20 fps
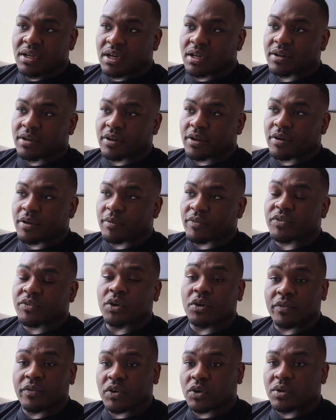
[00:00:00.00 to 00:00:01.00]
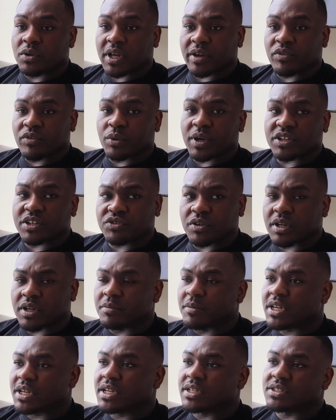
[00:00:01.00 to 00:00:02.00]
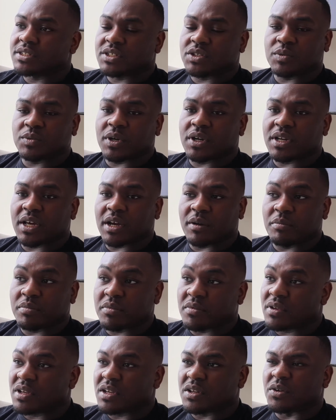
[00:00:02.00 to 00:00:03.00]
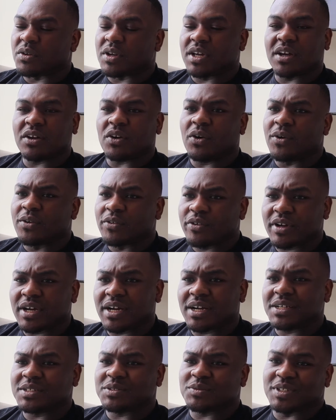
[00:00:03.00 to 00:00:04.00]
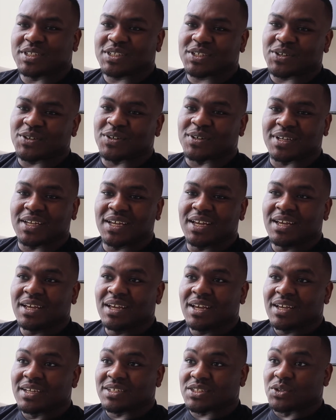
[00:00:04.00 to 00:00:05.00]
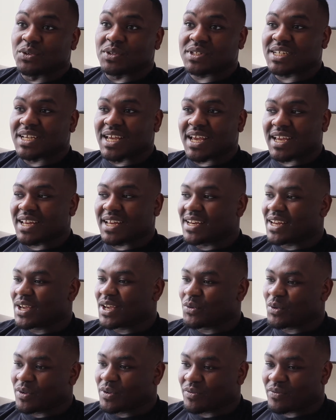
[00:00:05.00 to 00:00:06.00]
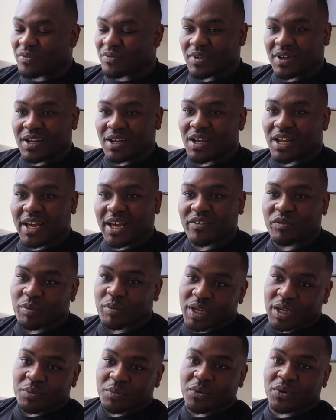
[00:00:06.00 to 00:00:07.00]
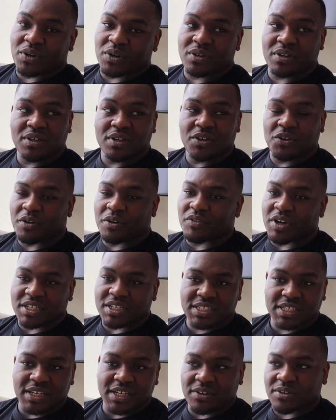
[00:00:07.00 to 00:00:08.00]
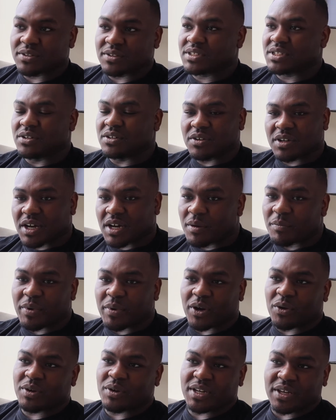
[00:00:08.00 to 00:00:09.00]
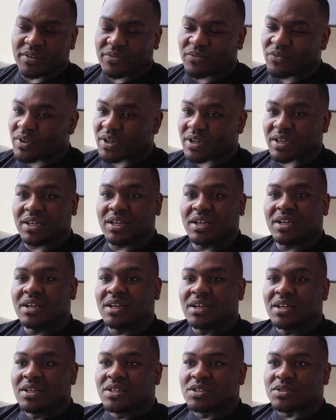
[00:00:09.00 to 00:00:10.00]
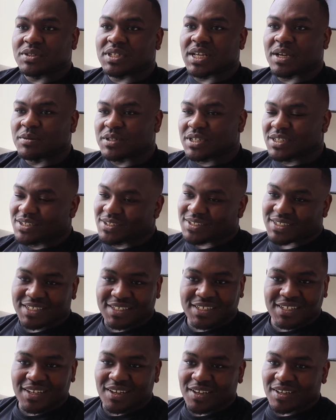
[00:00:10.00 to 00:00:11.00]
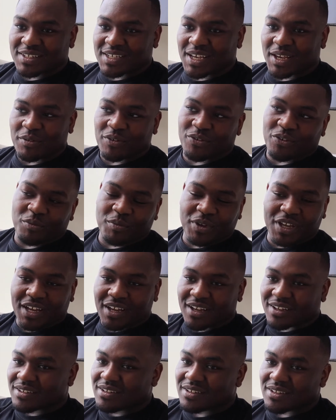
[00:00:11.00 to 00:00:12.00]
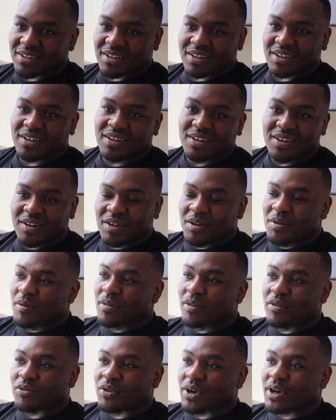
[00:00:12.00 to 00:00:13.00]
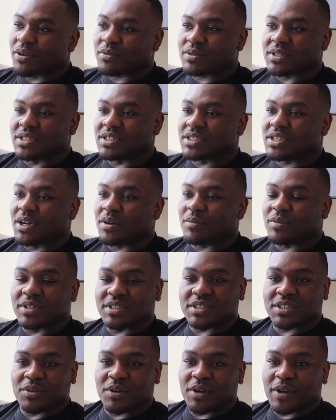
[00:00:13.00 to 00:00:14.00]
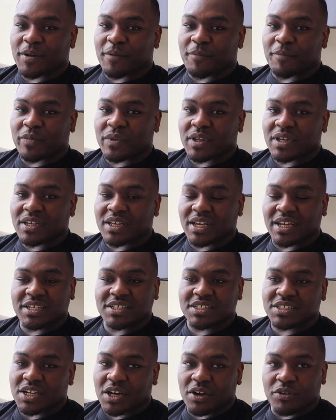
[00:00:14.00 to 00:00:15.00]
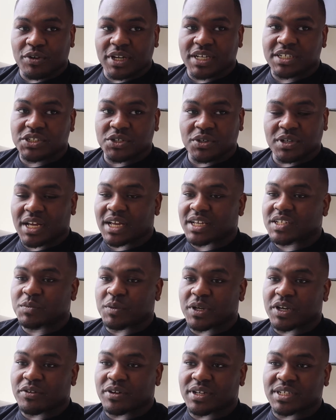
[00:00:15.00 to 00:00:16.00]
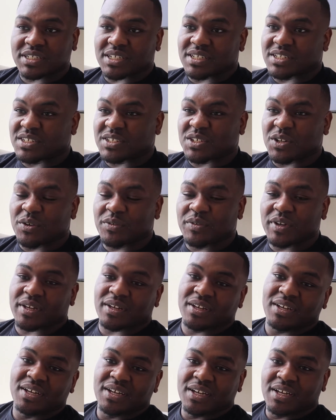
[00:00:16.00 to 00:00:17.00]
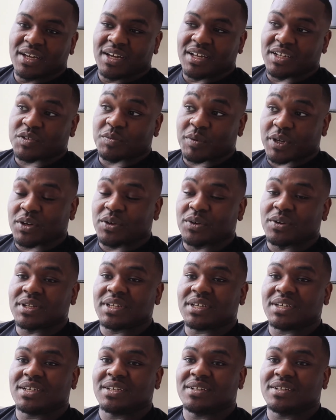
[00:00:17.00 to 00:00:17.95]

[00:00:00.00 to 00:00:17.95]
and um, a few other good heavyweights around the Midlands yeah. as well. That are, you know, they're hungry guys, man. So it's good to get in there with live people. They've got skills, you know, they've got power, they're fit. So it's able to just take it from here. Yeah. Right up to the top one, so um, yeah, you just got to really show that experience and just love it. It's been good.